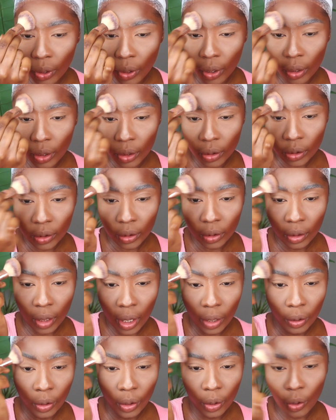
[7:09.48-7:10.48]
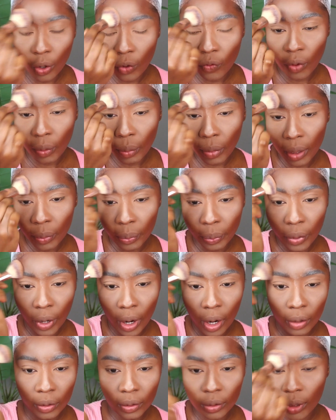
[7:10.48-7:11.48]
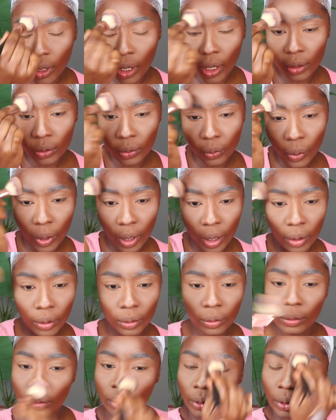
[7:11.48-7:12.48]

And I just like go over my brows as well.